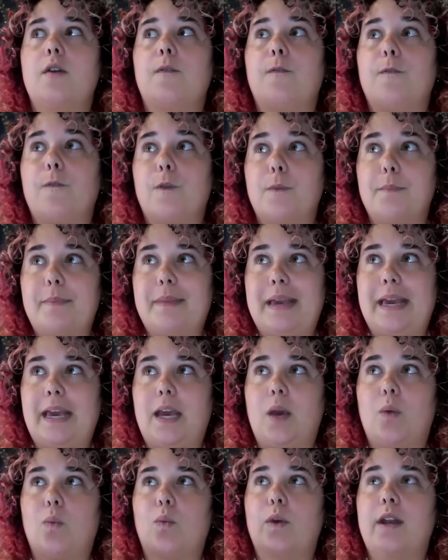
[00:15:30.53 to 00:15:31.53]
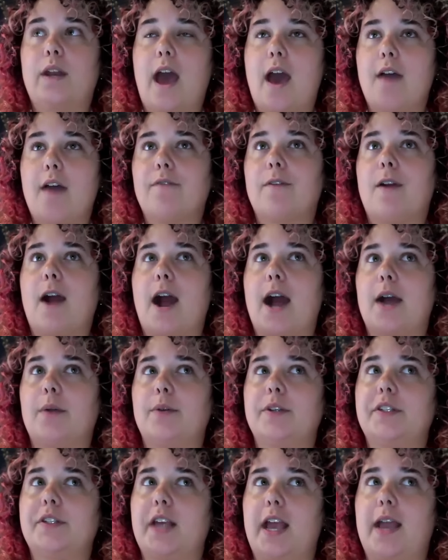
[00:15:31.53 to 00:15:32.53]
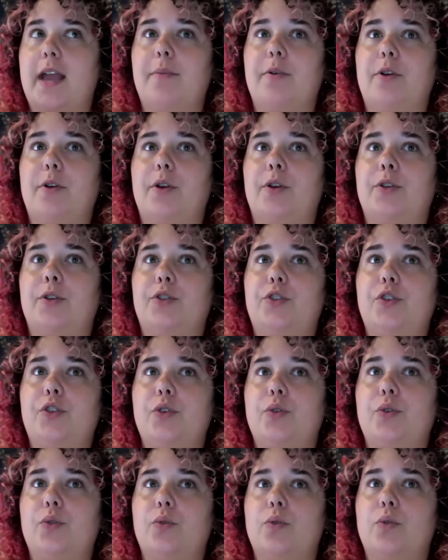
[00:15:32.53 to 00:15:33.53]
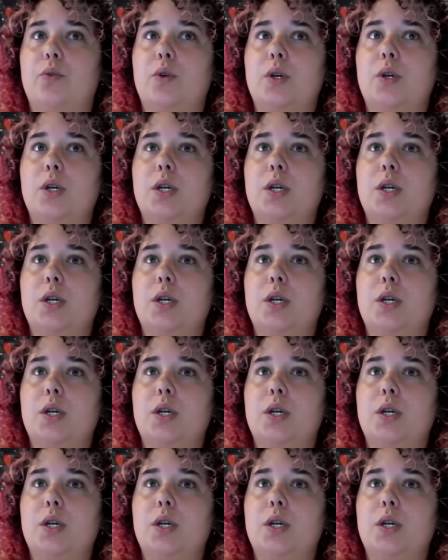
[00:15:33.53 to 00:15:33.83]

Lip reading: For me, whenever I was able to